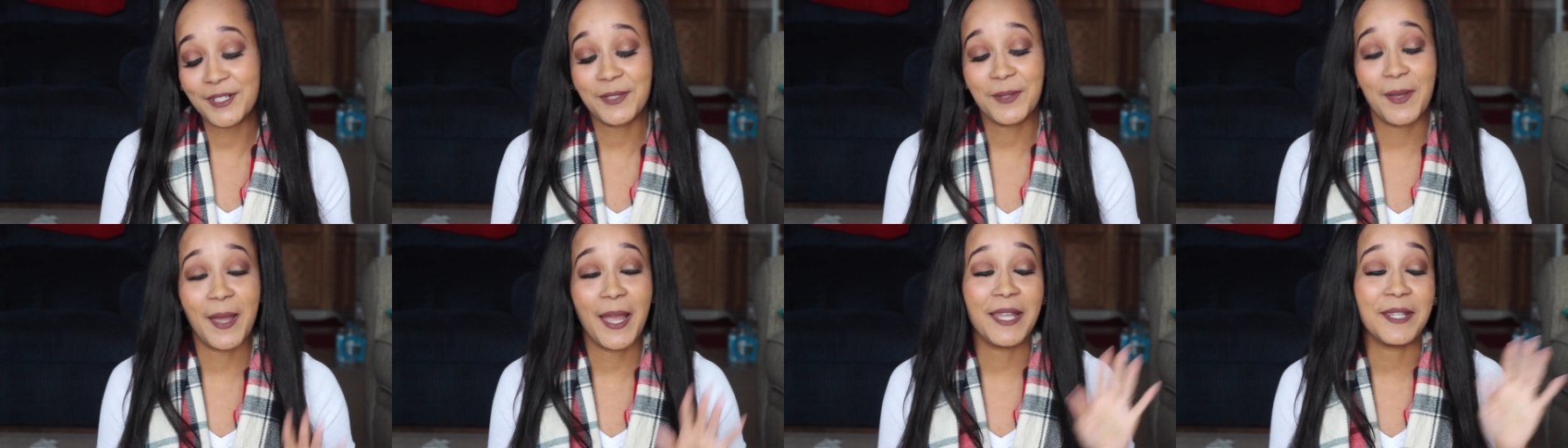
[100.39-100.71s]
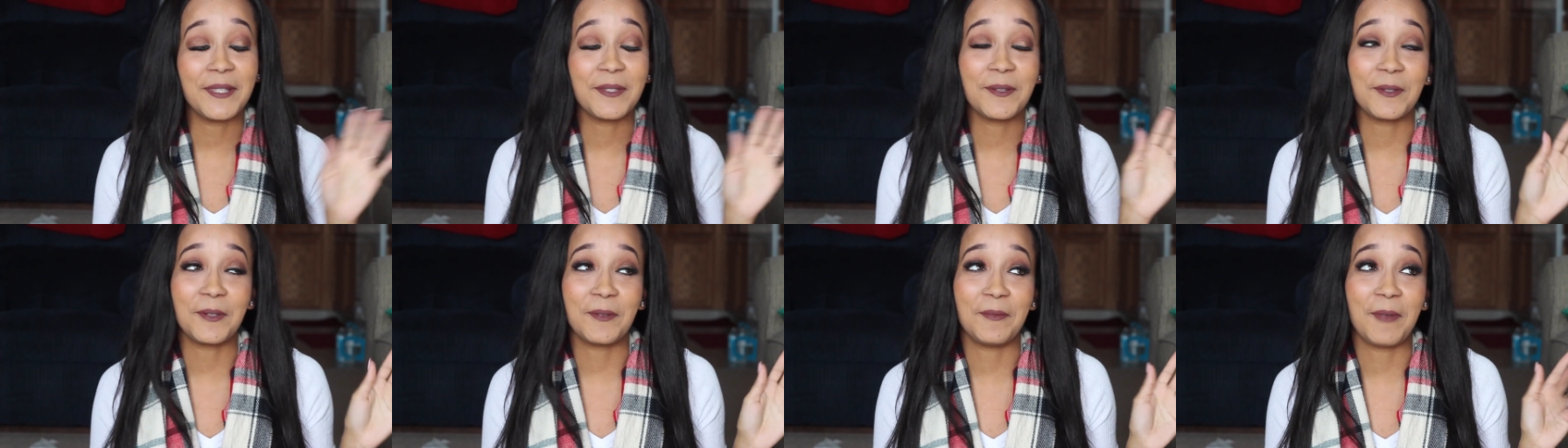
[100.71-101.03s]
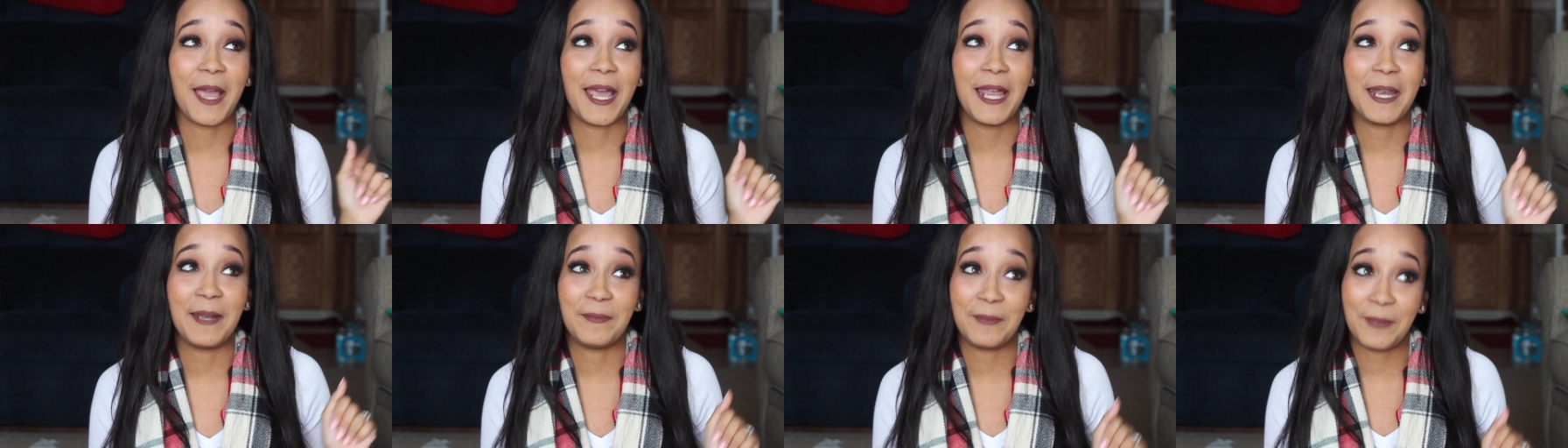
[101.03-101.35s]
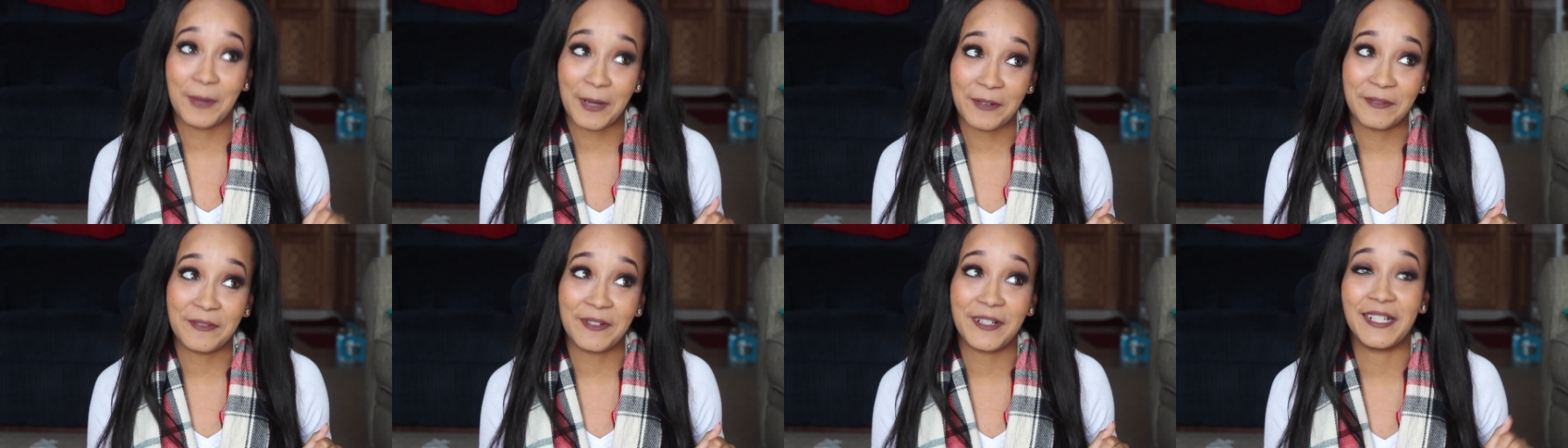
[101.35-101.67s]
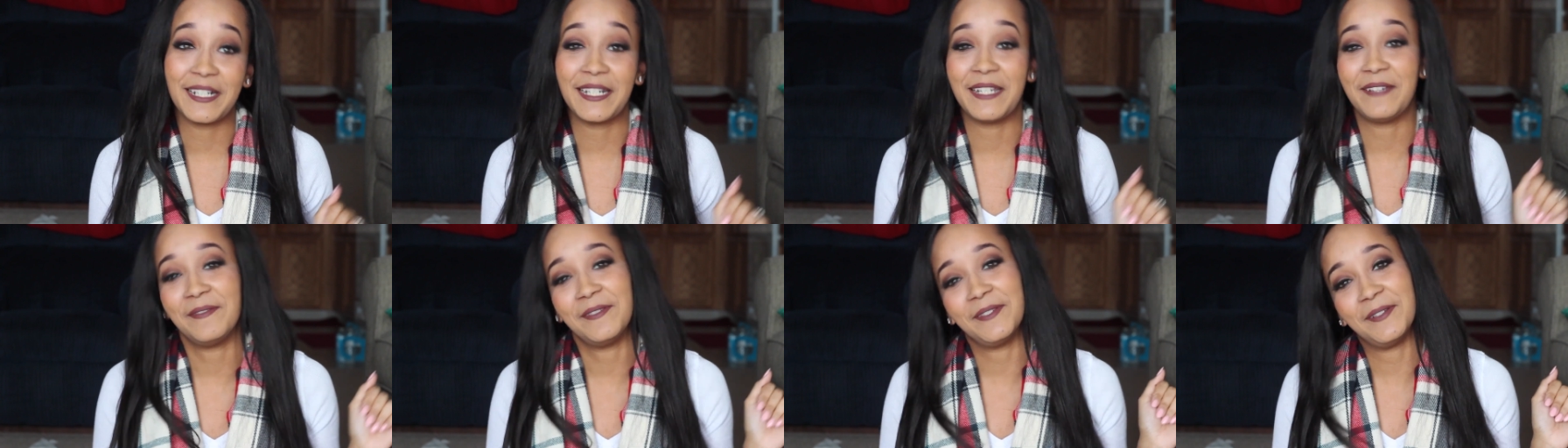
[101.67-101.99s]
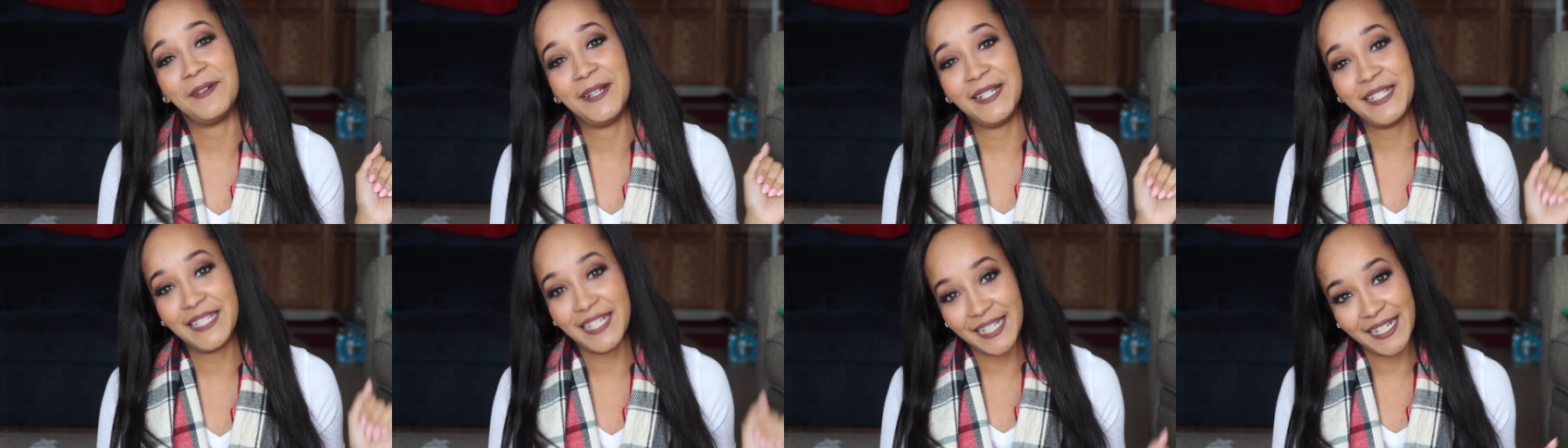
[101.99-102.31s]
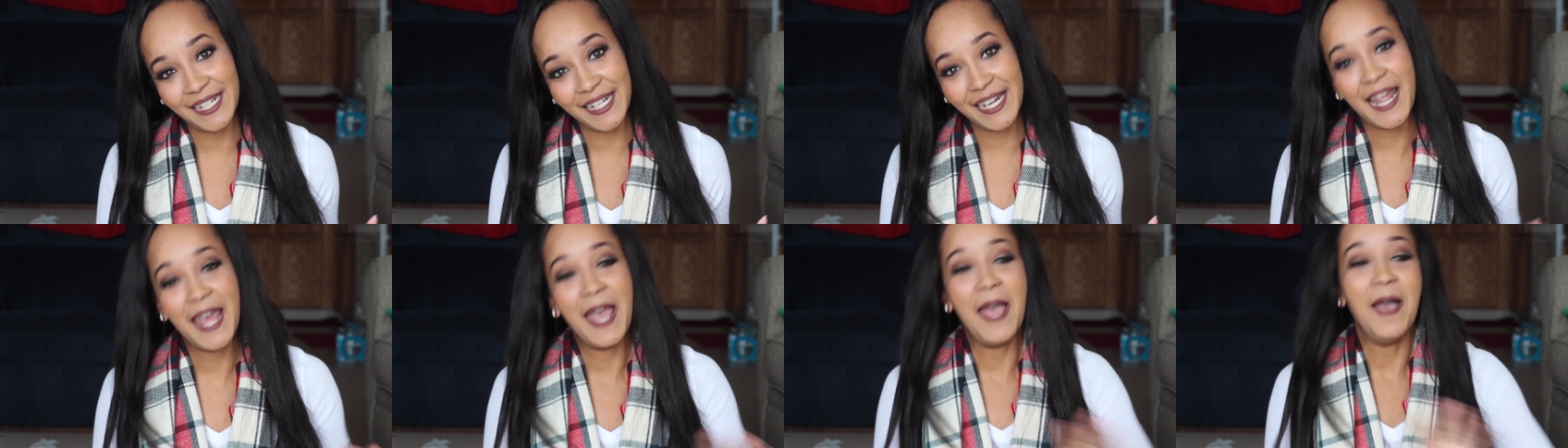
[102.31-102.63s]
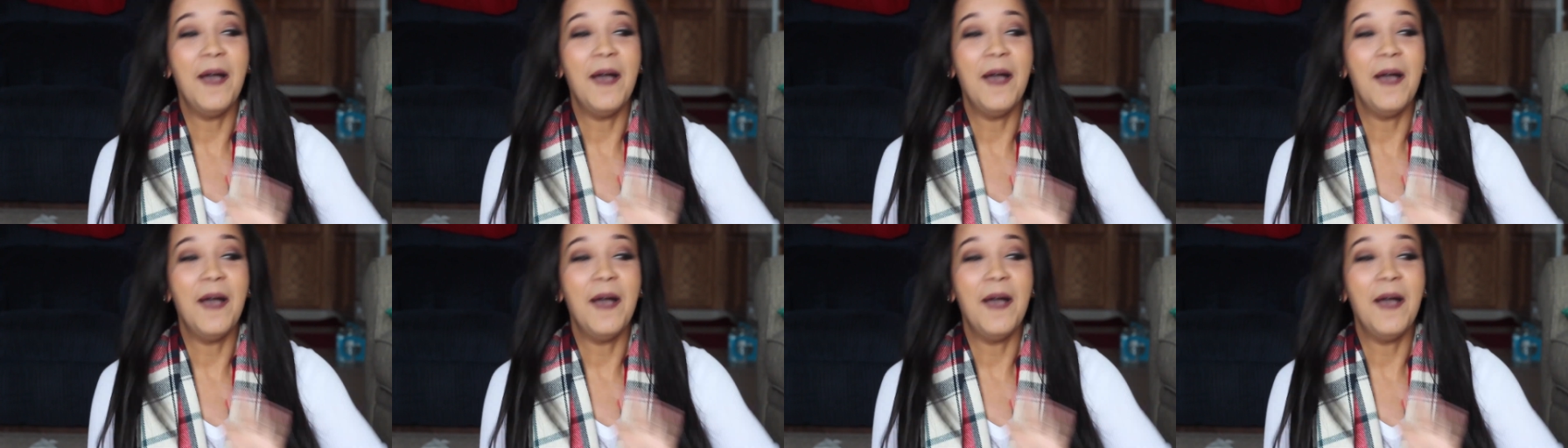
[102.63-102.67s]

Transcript: so I told him I had a boyfriend even though I didn't.